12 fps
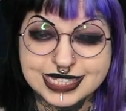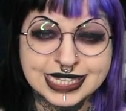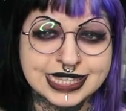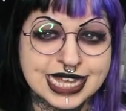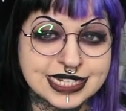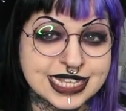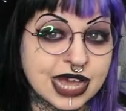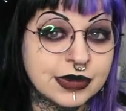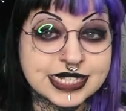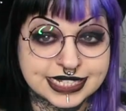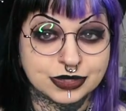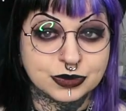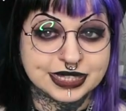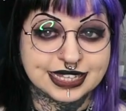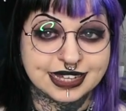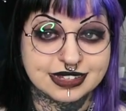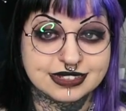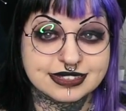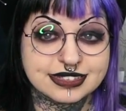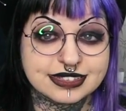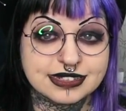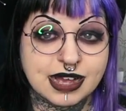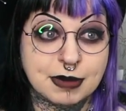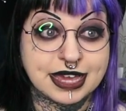That's how I deal with
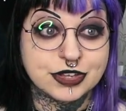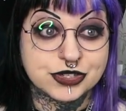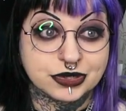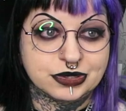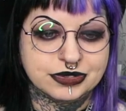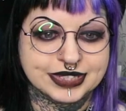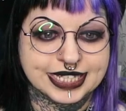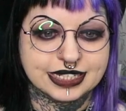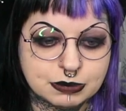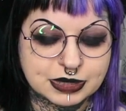things. I make a joke of it.